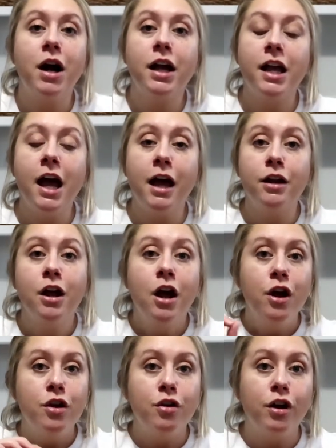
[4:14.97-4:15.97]
Again,
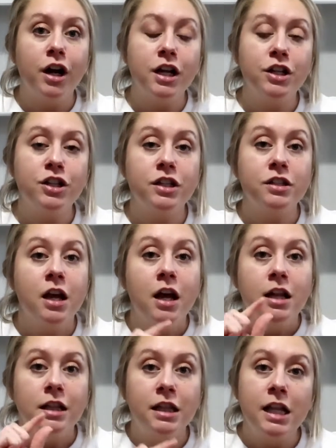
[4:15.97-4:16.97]
you're going to just
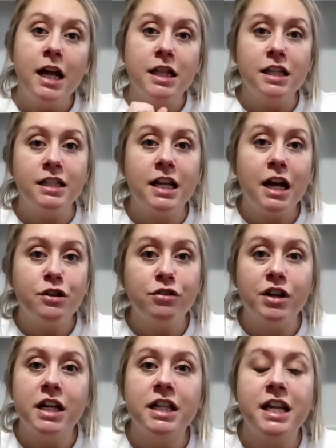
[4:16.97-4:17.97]
lightly
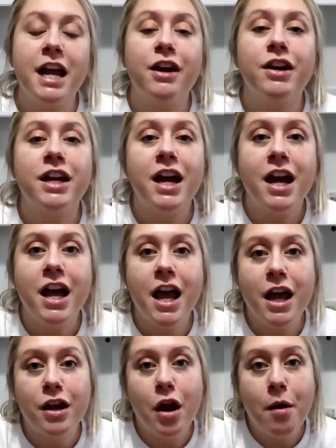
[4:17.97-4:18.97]
saturate the area
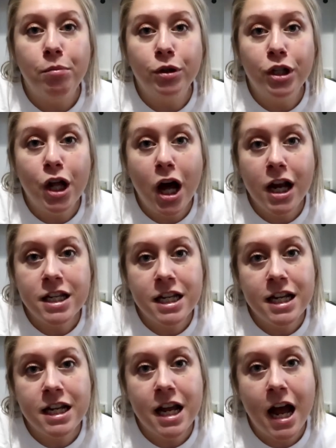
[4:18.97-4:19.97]
and blot
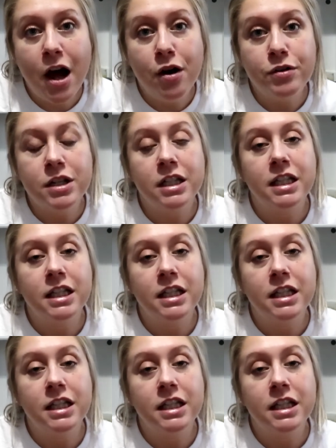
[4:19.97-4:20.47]
it out,